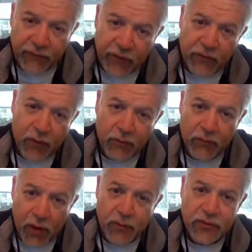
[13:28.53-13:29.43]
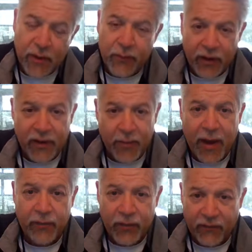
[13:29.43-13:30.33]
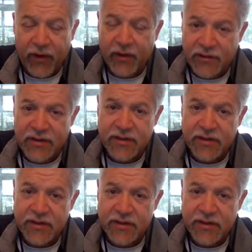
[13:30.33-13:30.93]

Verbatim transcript: if you don't know something about the Pharisees